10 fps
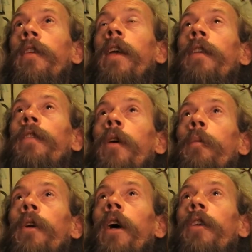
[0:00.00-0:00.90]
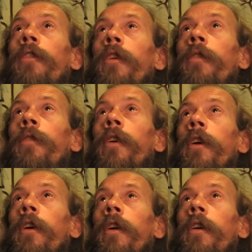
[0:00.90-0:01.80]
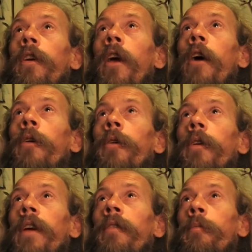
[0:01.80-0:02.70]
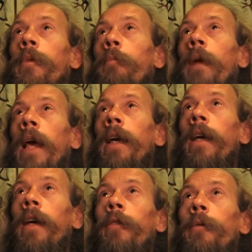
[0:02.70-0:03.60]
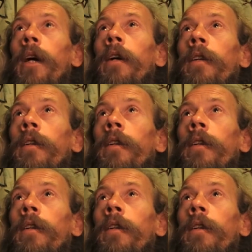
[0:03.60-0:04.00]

said if someone asks you for your coat, give them your blanket as well.